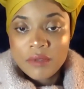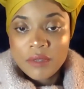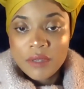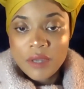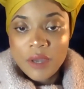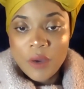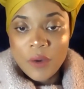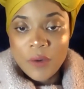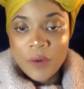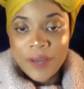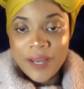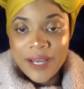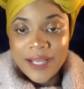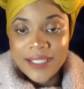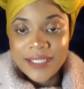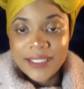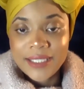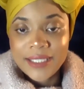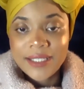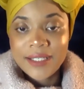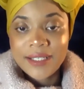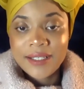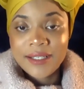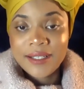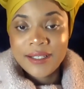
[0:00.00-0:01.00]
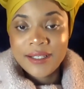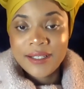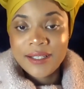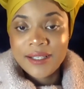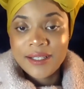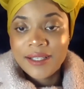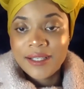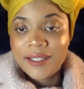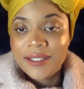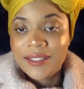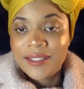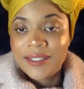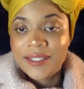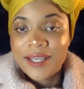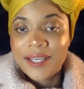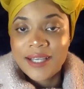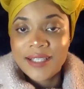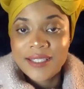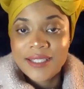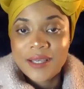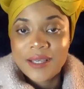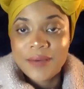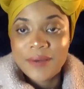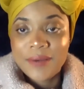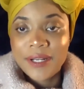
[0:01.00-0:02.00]
Oh, I see. I
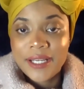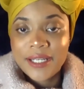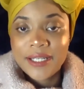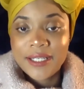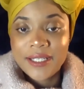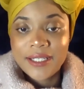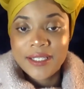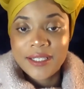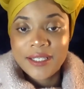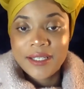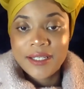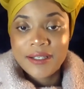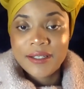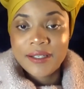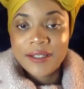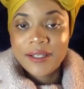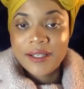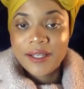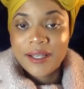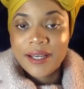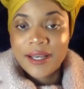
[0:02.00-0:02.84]
saw what I did there.